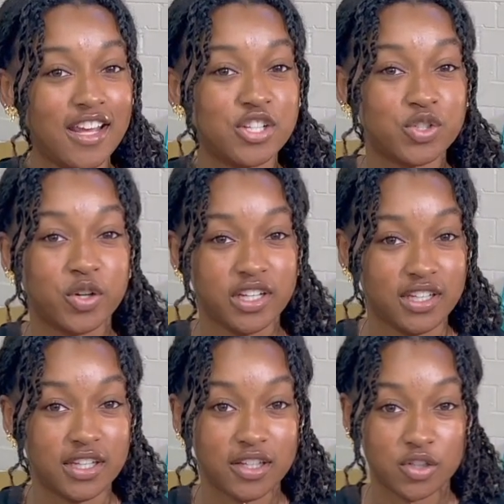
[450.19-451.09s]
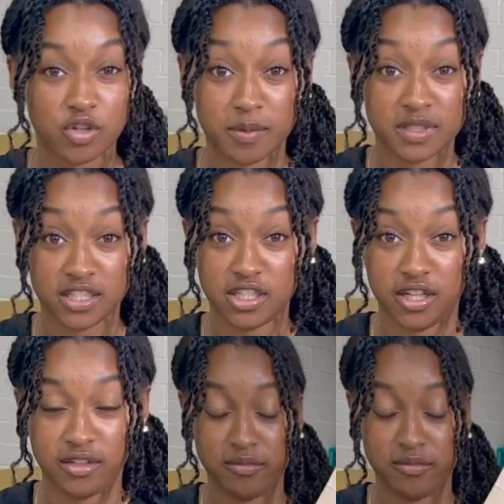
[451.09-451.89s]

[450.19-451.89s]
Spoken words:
and short E drops the chin.